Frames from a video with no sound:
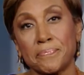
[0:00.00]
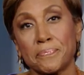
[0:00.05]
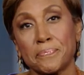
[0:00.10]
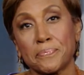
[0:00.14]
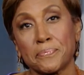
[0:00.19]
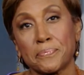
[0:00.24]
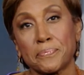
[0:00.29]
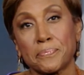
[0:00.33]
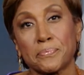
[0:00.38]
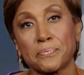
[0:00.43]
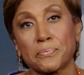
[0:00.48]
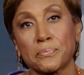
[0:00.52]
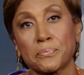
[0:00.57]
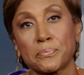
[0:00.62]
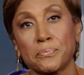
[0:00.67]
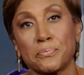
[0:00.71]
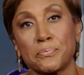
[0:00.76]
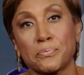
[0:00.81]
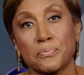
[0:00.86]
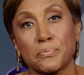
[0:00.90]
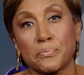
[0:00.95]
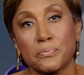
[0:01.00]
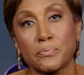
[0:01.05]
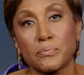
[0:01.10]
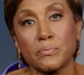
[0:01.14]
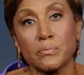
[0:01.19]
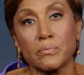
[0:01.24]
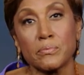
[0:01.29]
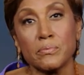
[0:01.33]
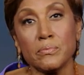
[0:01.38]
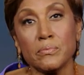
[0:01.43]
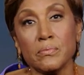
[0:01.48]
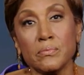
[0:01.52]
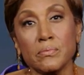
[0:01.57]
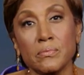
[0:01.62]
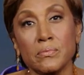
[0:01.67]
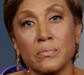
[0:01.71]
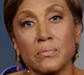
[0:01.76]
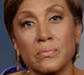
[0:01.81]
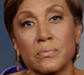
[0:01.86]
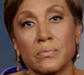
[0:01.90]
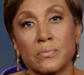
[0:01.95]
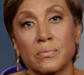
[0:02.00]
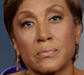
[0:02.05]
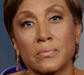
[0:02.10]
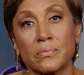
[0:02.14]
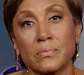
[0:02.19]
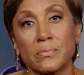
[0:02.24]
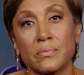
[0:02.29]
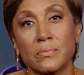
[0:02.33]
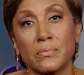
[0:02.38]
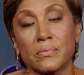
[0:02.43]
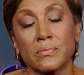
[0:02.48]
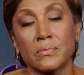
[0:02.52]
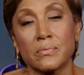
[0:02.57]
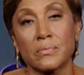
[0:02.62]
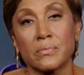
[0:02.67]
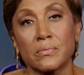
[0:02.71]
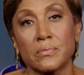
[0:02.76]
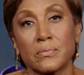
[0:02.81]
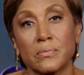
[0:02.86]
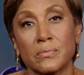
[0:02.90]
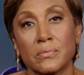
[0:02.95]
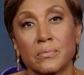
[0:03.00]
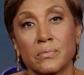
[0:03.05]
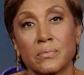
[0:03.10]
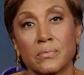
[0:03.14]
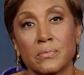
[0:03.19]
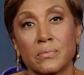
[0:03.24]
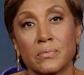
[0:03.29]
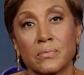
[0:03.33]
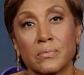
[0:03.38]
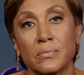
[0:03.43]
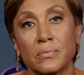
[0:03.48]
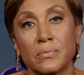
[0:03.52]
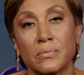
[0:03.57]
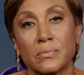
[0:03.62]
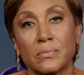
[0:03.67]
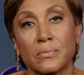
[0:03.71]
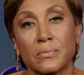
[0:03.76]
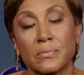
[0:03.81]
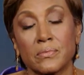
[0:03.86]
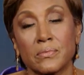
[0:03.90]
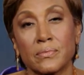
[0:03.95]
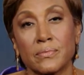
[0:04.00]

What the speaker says: (silent)